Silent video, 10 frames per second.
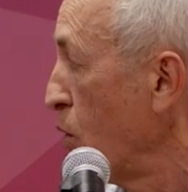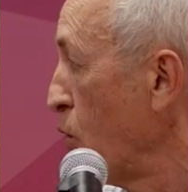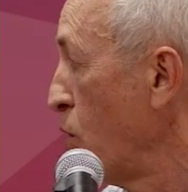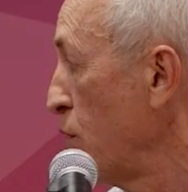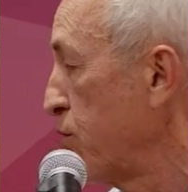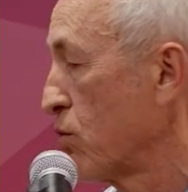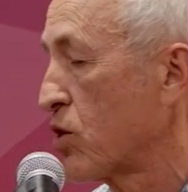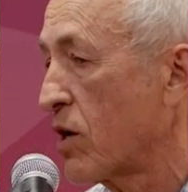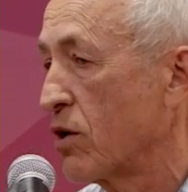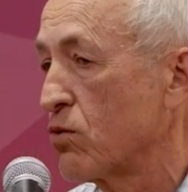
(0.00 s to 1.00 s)
Or if you
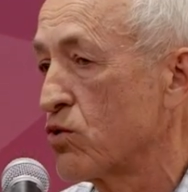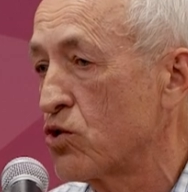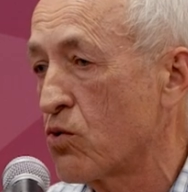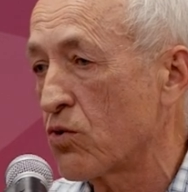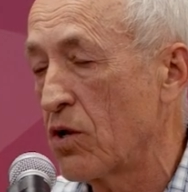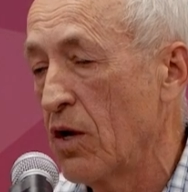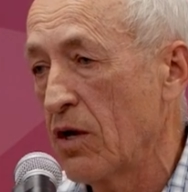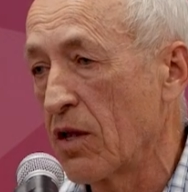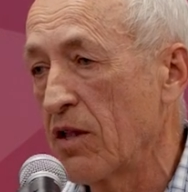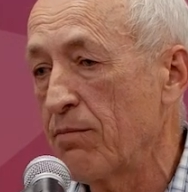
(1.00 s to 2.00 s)
try to
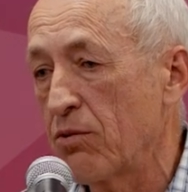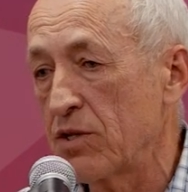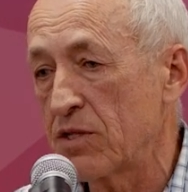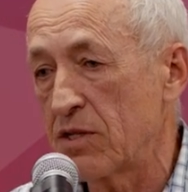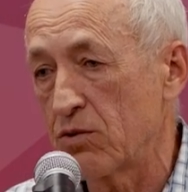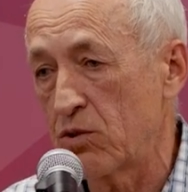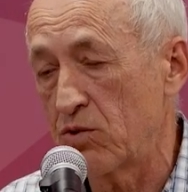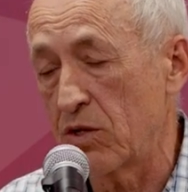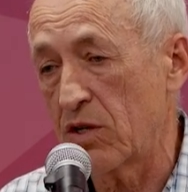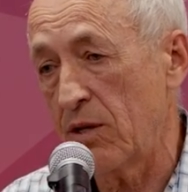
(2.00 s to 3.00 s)
label the cells
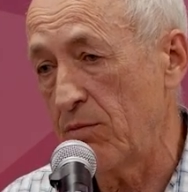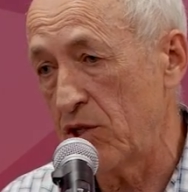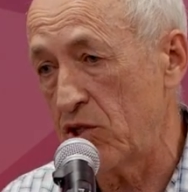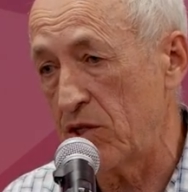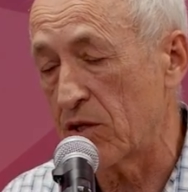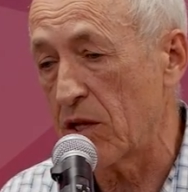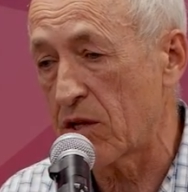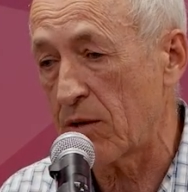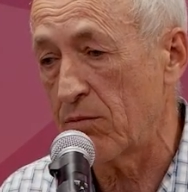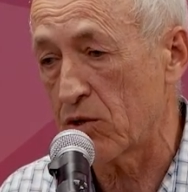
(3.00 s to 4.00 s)
using MHC
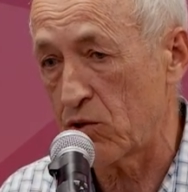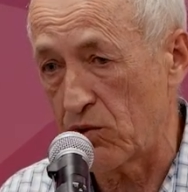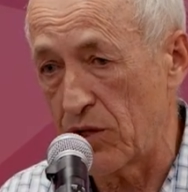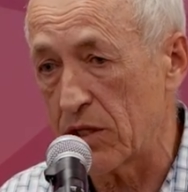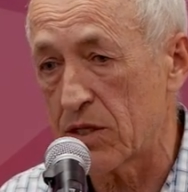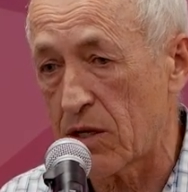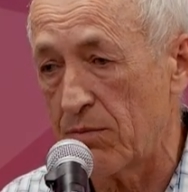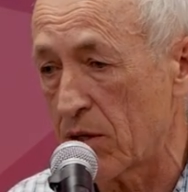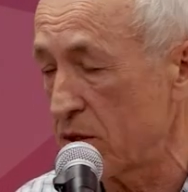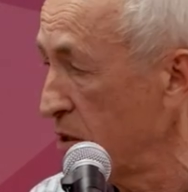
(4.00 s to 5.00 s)
tetramers or
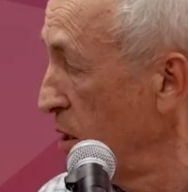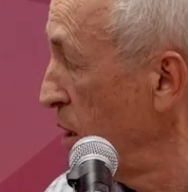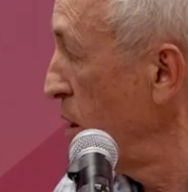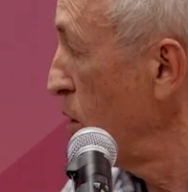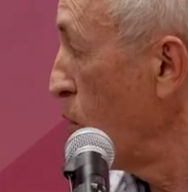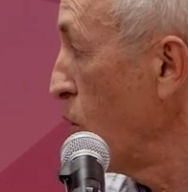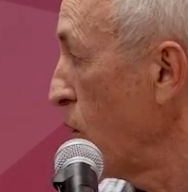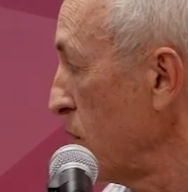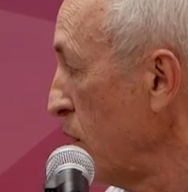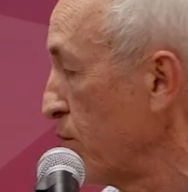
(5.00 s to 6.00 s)
dextramers,
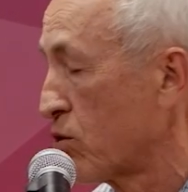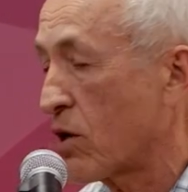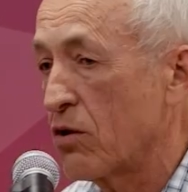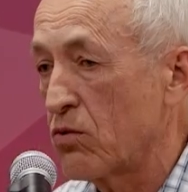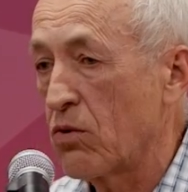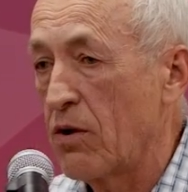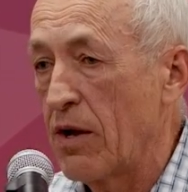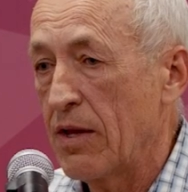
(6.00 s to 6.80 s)
or if you try to